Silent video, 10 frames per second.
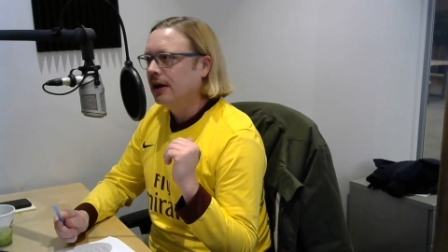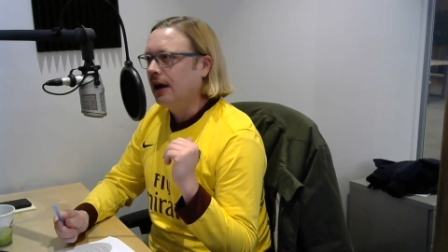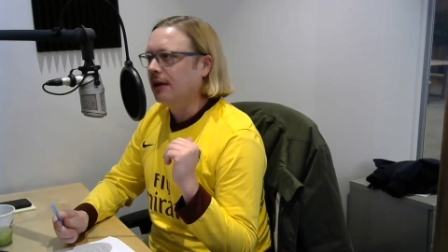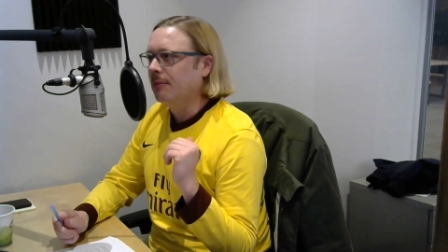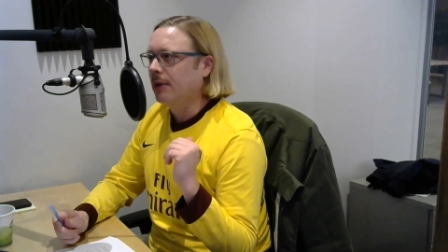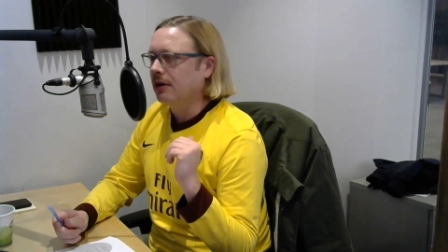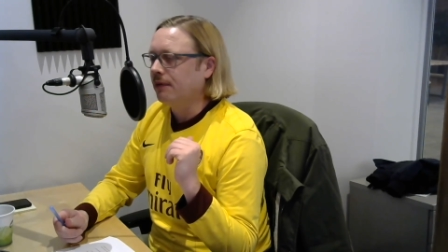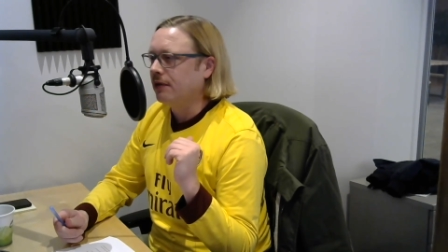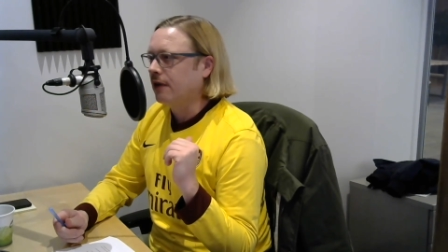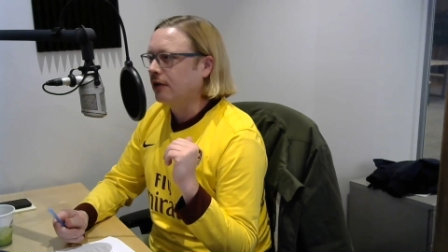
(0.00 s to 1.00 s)
in the middle of
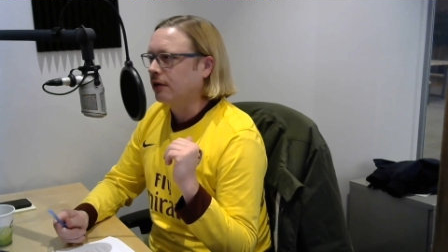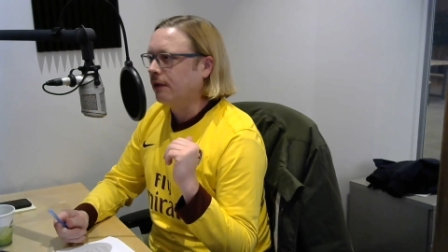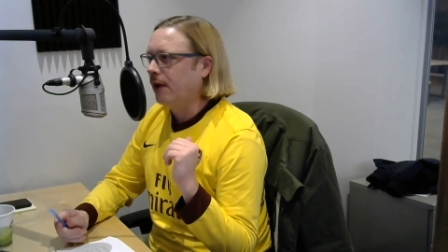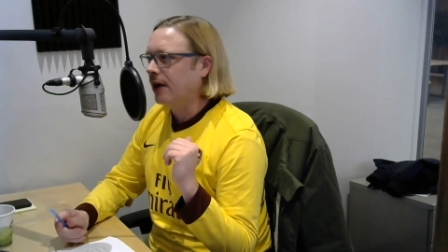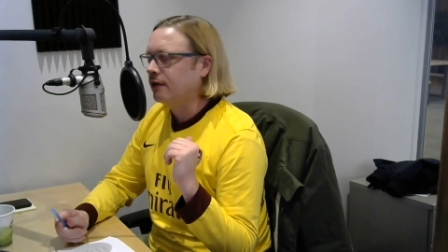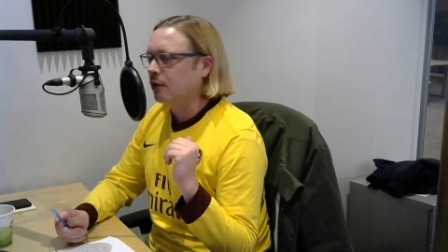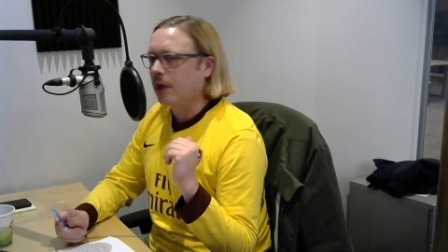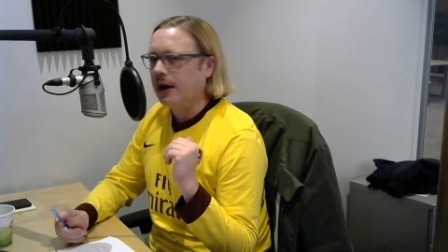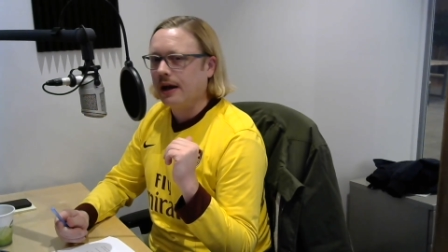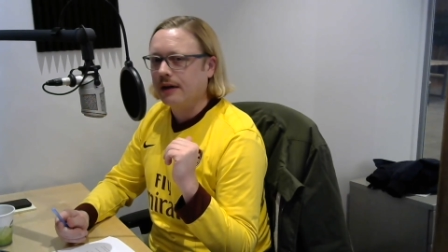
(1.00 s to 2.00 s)
the central defense,
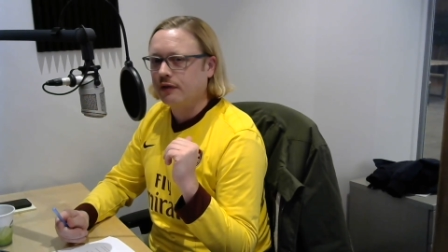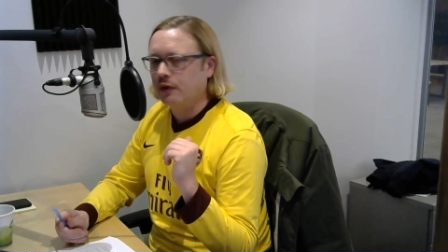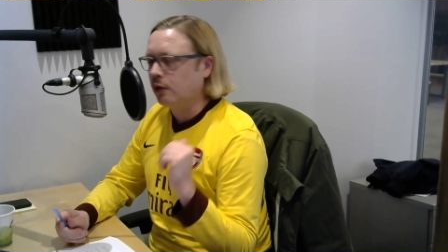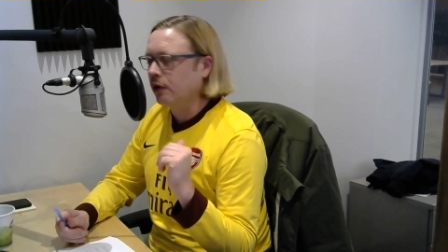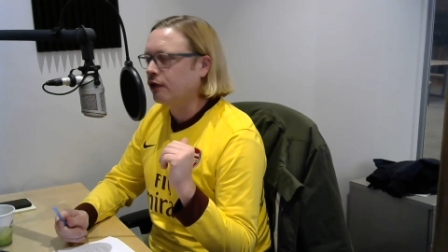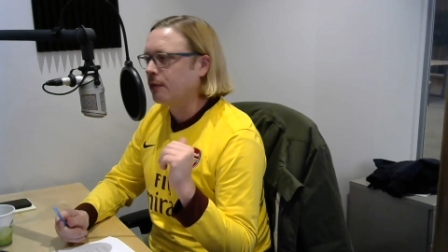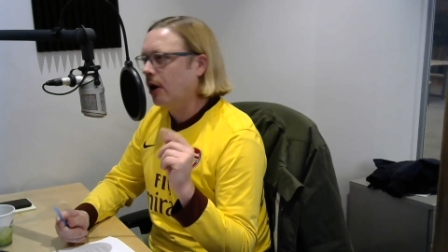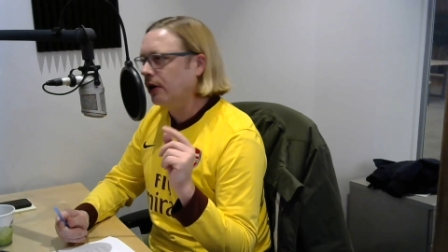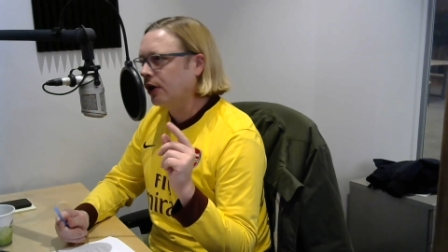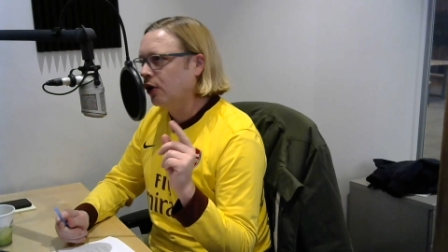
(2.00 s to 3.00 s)
right next to Chris
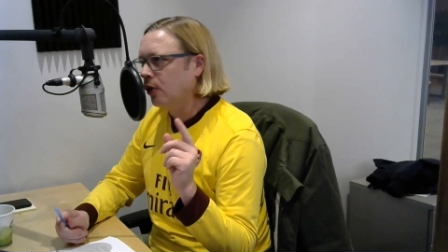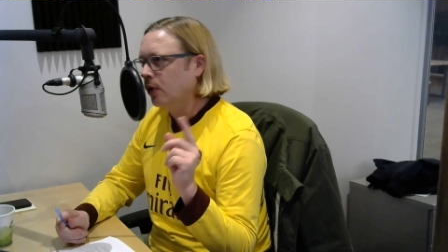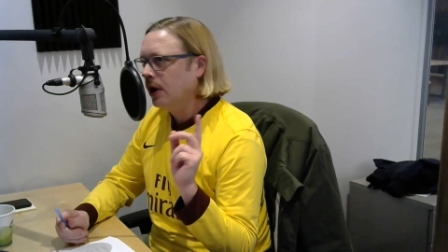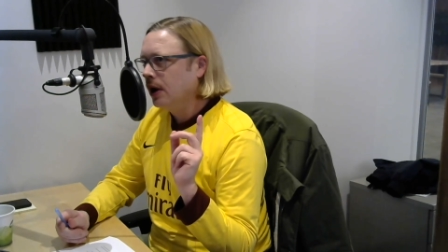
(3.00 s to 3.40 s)
Smalling, who.